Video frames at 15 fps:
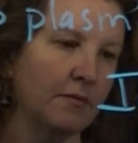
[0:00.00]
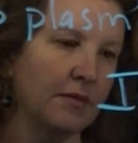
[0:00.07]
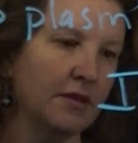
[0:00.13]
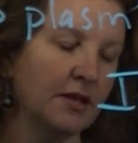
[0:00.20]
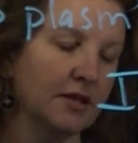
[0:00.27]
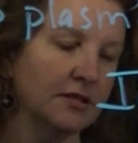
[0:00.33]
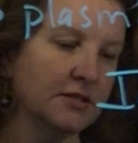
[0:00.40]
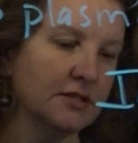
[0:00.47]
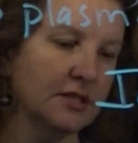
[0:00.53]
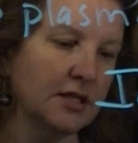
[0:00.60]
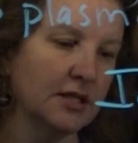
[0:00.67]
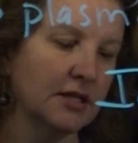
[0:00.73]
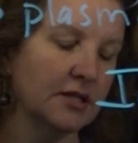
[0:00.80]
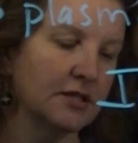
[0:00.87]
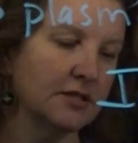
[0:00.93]
This
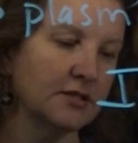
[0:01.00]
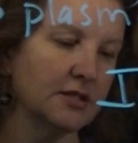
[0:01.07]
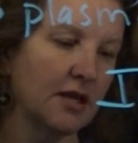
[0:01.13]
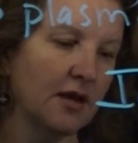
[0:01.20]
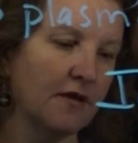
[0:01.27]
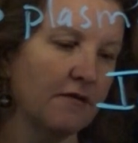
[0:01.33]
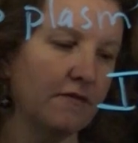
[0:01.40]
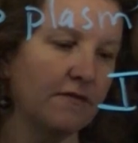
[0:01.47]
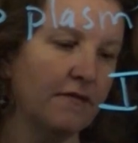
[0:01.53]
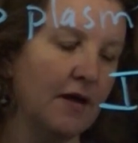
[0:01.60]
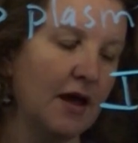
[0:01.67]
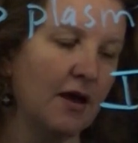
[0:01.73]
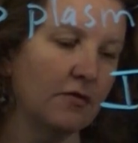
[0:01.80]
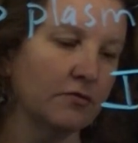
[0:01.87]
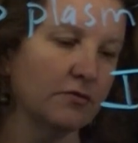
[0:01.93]
is
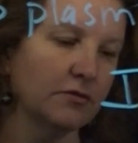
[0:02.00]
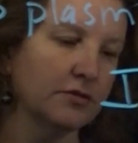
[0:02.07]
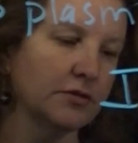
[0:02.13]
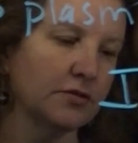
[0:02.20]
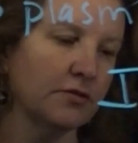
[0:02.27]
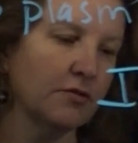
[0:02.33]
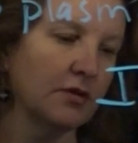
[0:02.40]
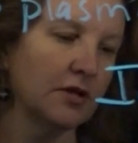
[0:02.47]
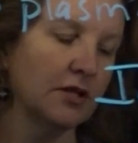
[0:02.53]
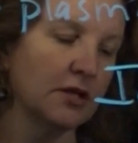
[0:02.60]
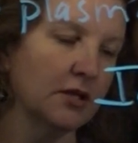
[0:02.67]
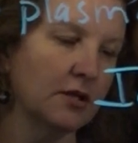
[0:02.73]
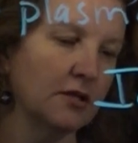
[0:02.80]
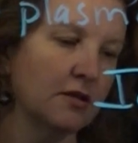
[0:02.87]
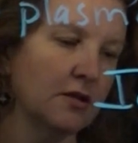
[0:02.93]
found or
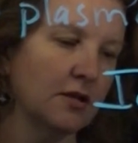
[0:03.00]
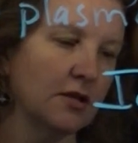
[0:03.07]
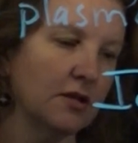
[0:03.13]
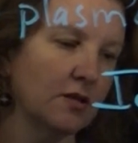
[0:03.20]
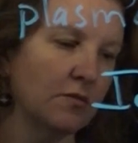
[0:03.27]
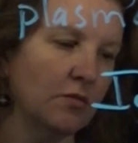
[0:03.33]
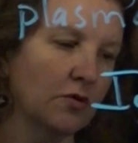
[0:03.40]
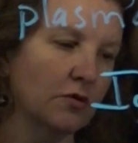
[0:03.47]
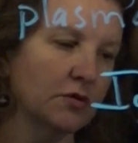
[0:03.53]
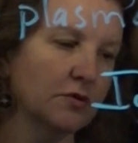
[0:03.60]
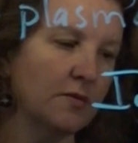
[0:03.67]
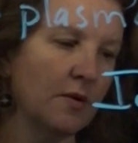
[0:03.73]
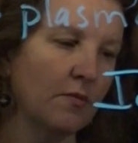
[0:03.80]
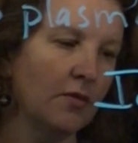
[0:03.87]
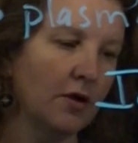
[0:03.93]
secreted in the mucous
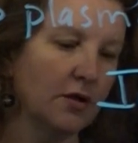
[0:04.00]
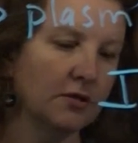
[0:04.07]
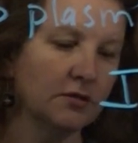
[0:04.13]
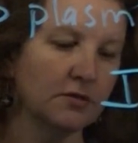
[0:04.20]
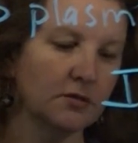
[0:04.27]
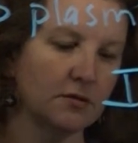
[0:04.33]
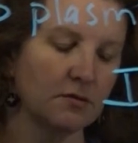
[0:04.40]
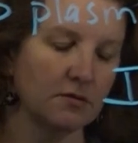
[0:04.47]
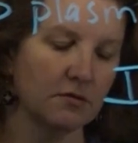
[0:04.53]
membranes.